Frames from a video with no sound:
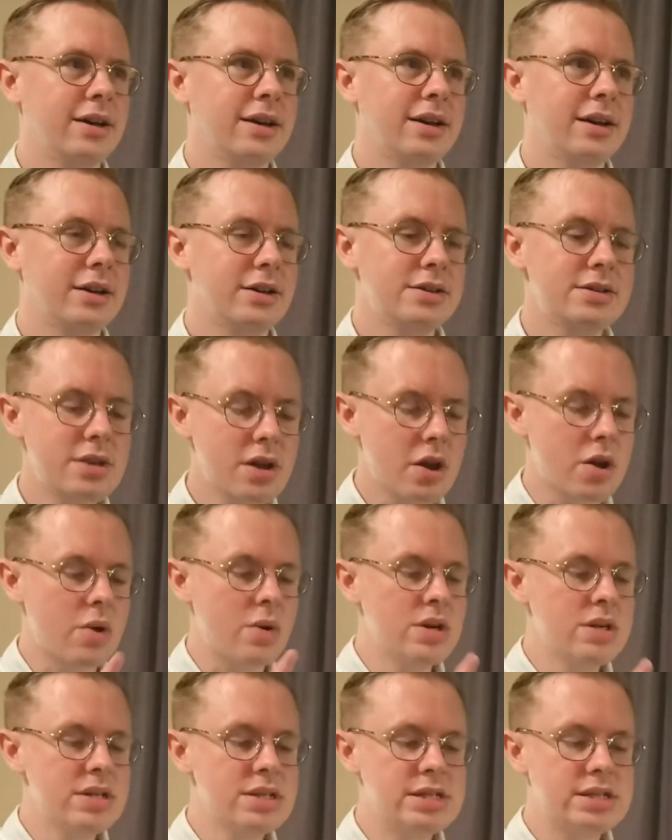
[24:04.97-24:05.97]
So,
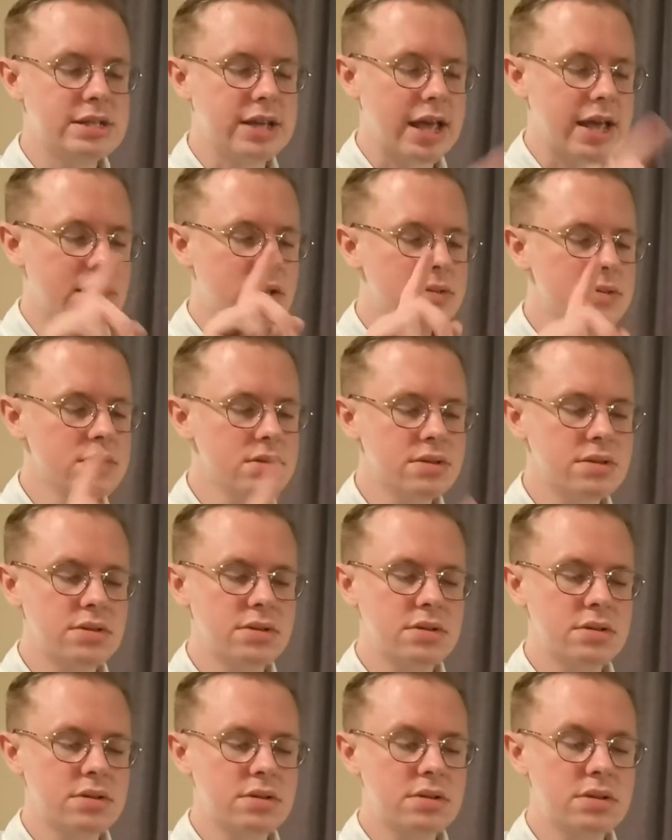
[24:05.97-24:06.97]
scales,
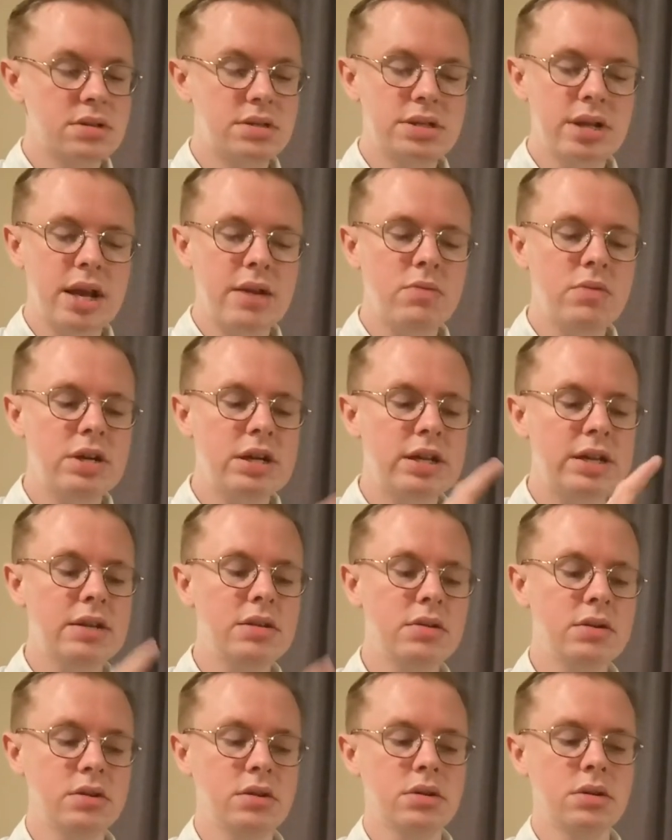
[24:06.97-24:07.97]
sight
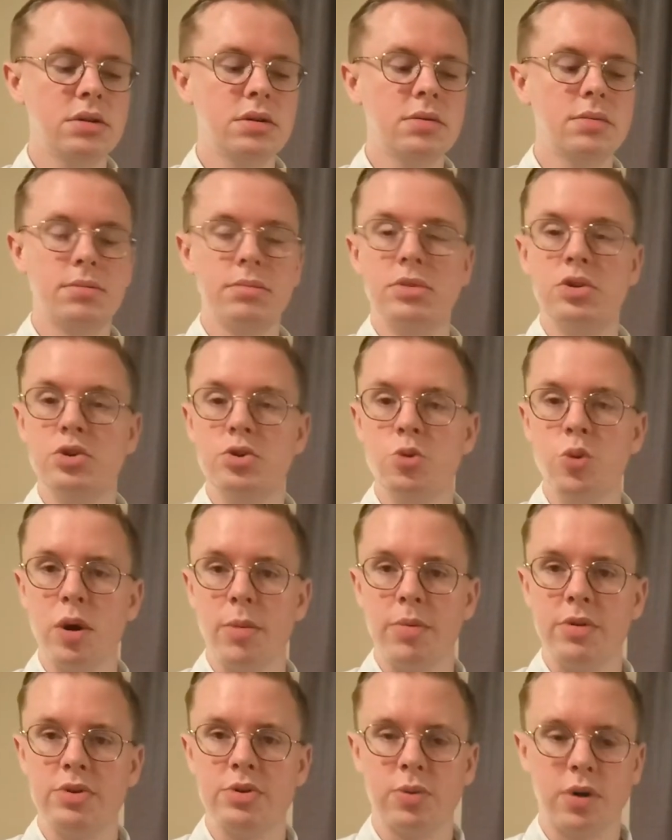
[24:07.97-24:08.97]
reading, new
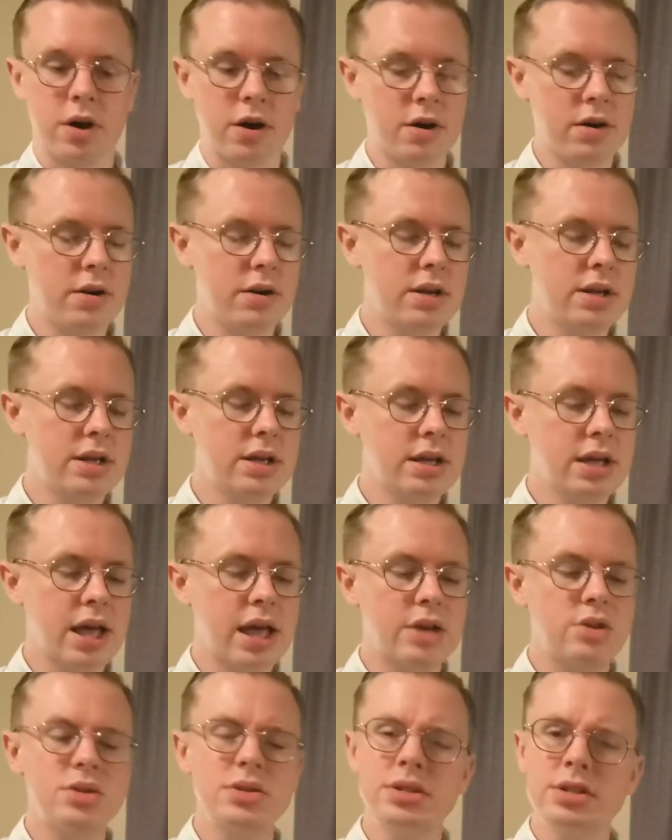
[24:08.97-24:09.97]
repertoire,
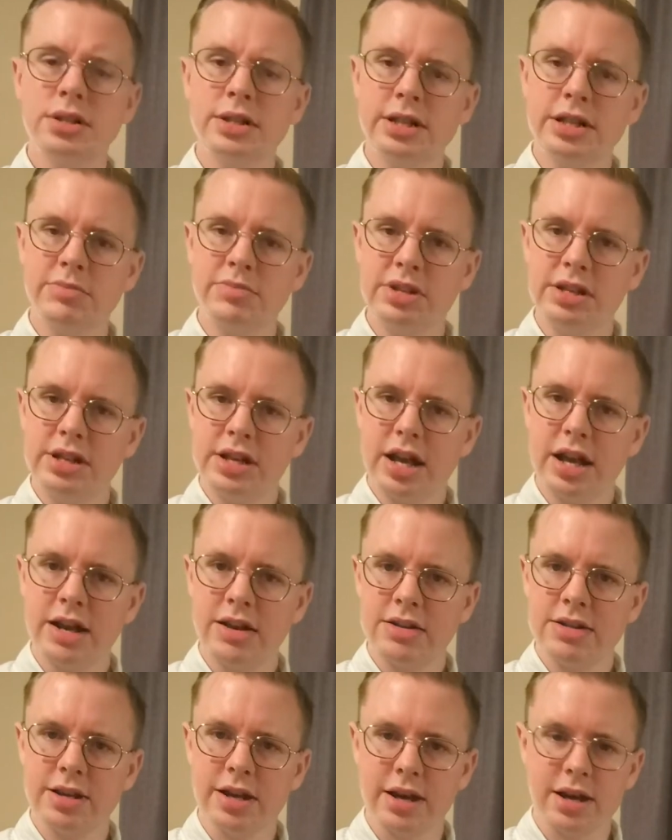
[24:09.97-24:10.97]
and just a little bit at a
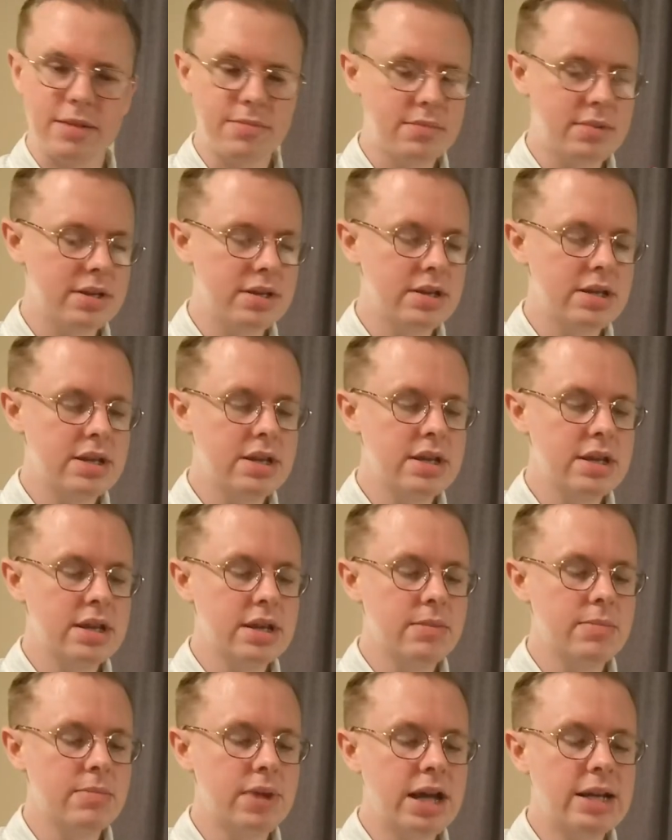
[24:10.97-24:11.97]
time,
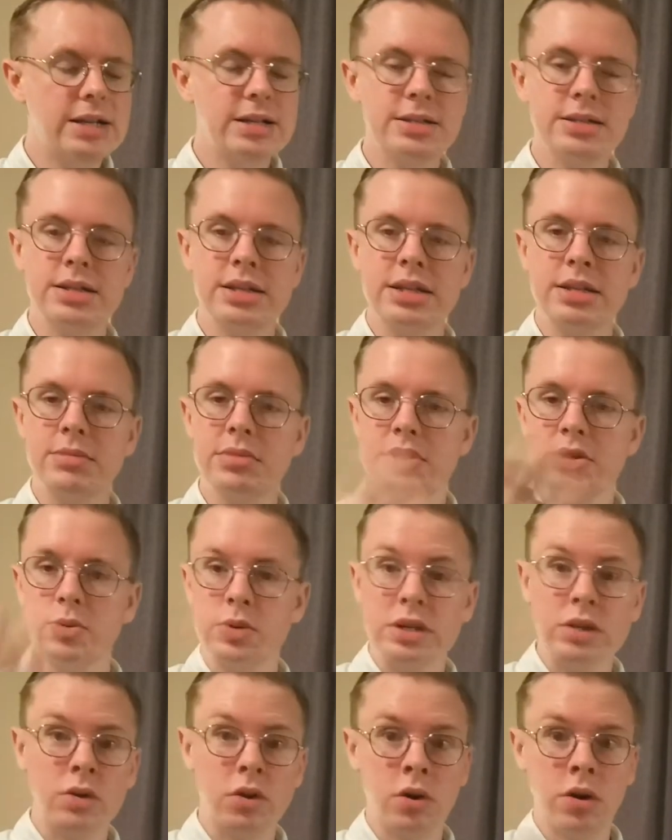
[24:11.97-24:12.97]
balancing
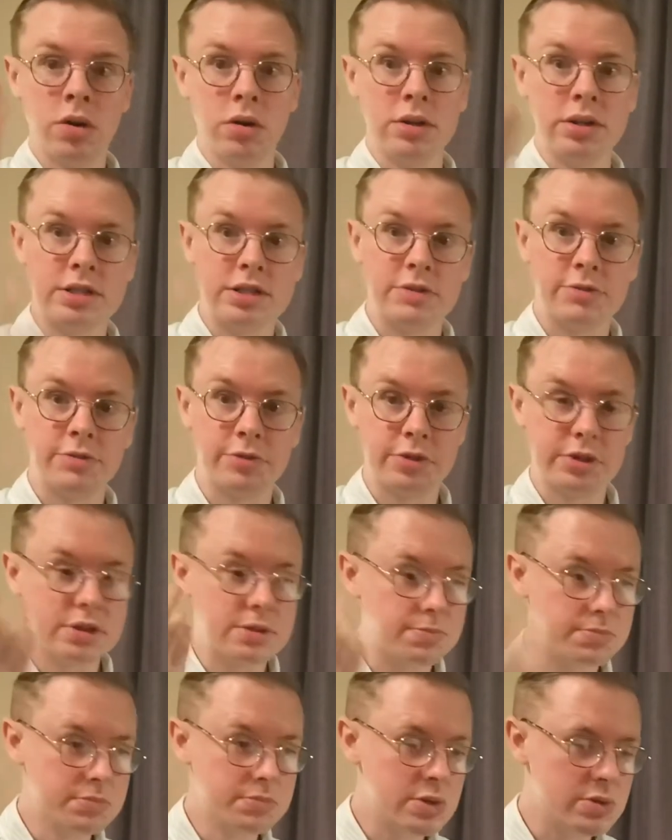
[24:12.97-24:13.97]
between all the different
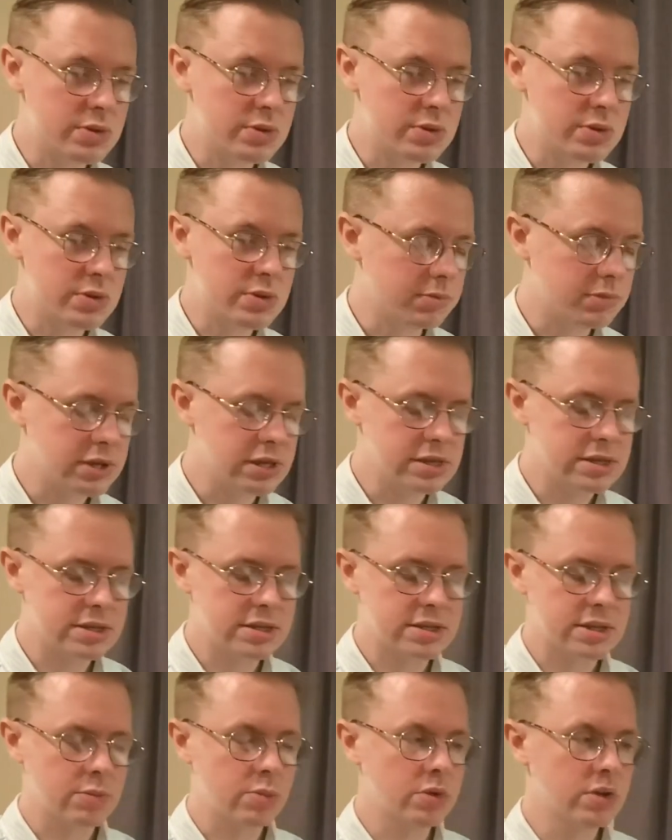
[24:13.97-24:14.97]
music pieces
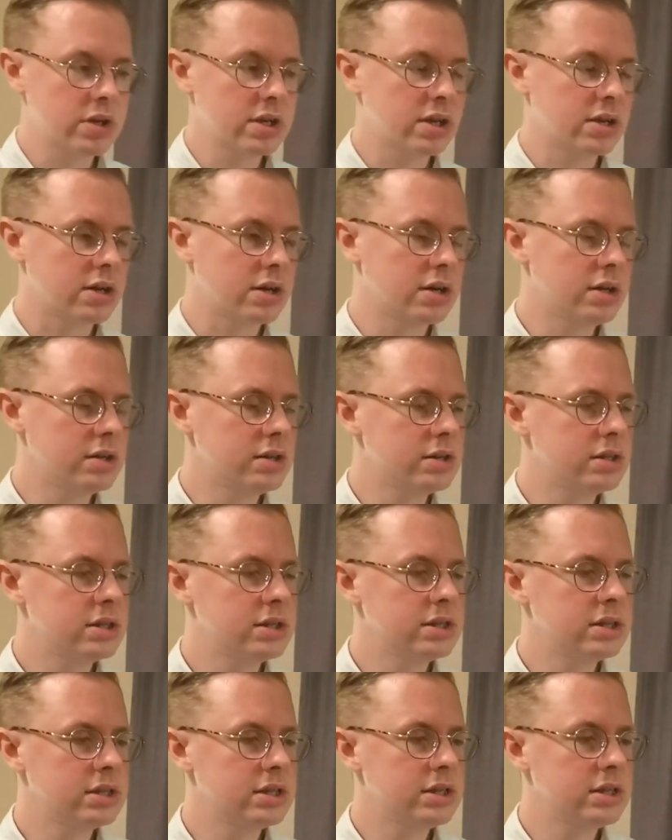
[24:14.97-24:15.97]
I'm working on,
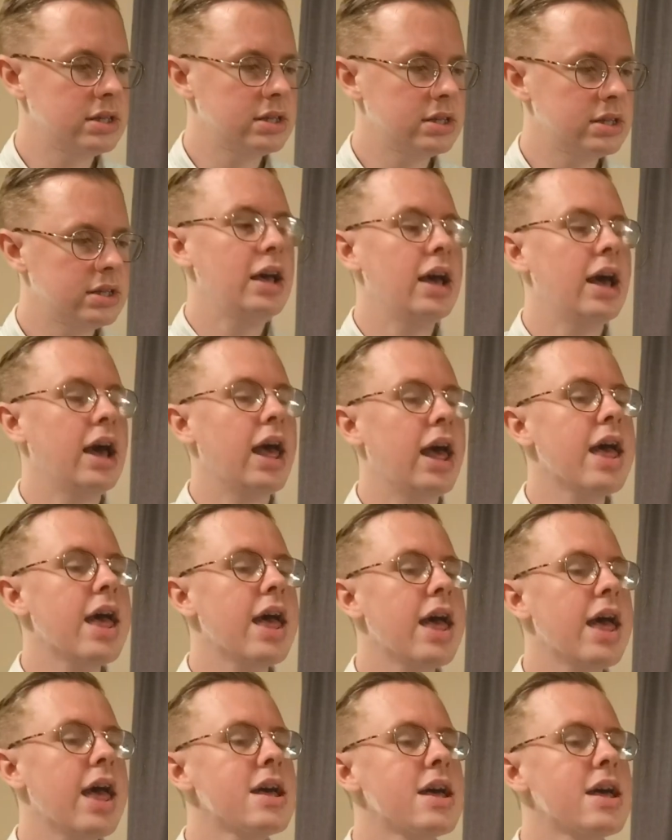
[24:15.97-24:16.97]

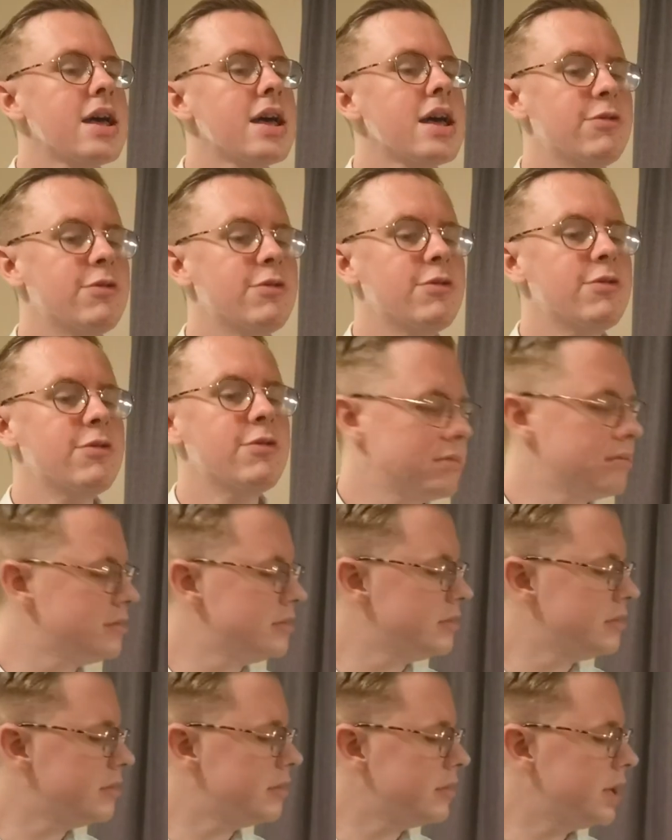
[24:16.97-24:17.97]
and fun,
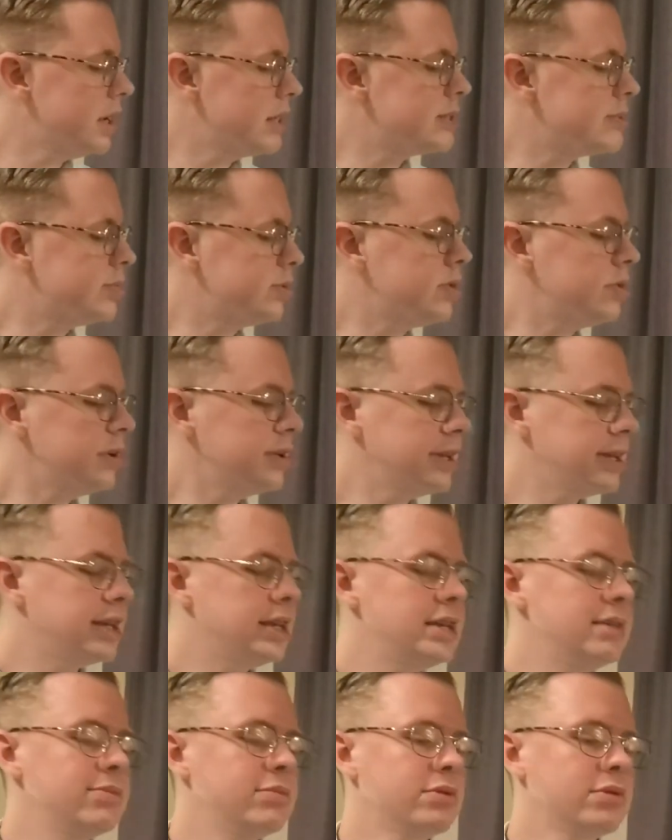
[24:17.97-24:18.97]
exploring the
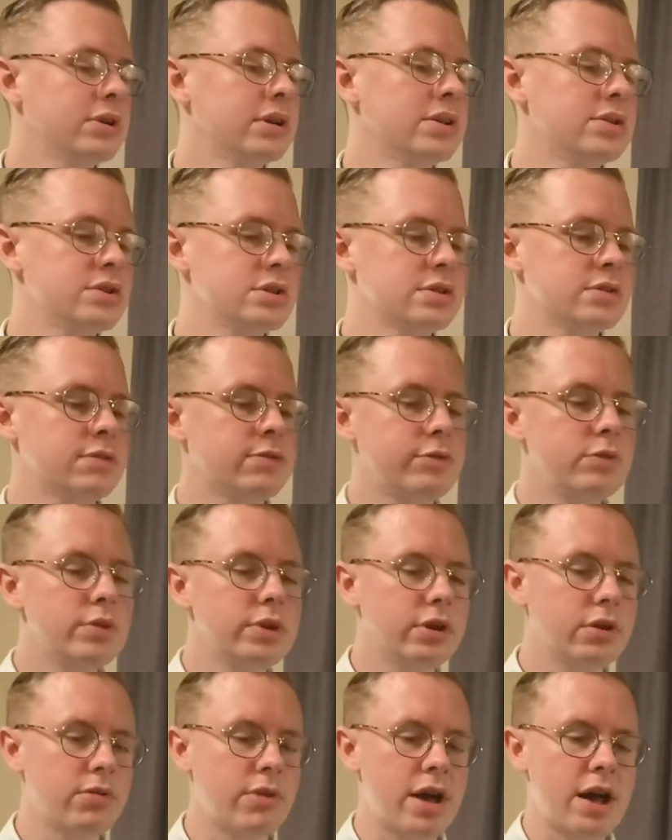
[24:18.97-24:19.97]
keyboard and just fooling
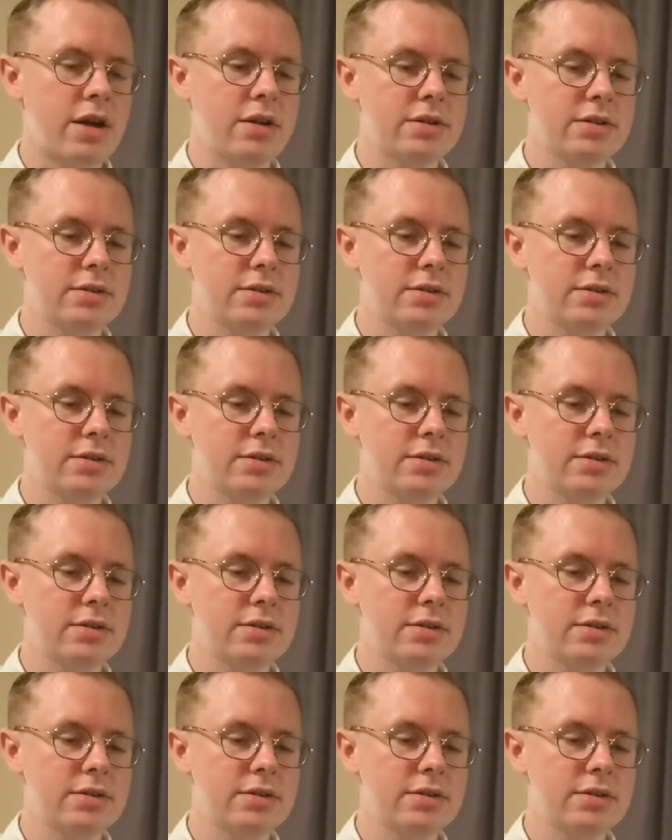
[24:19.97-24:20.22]
around.